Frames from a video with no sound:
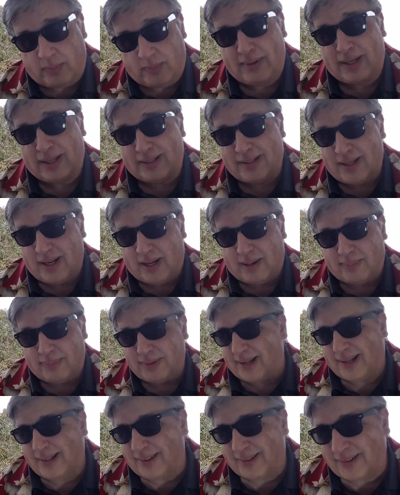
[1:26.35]
Except
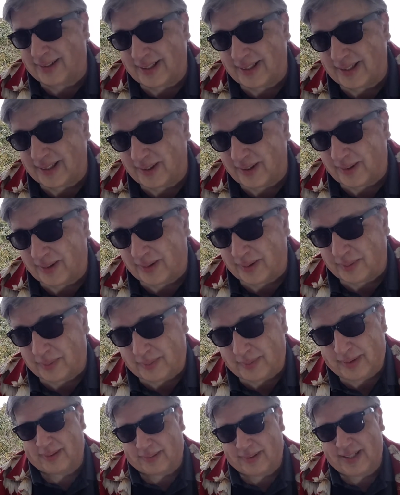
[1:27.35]
I don't get to go home.
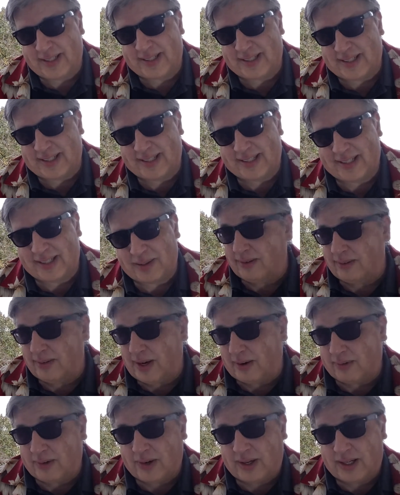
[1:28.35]
The reason is we
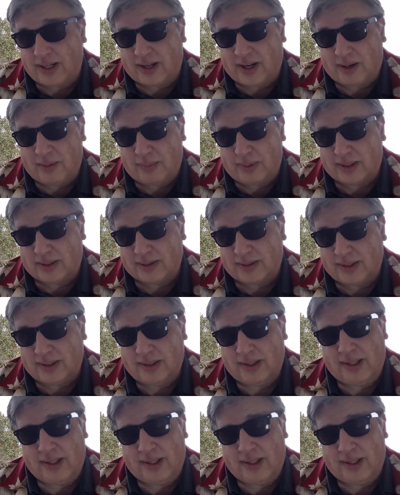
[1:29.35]
have credit card bills.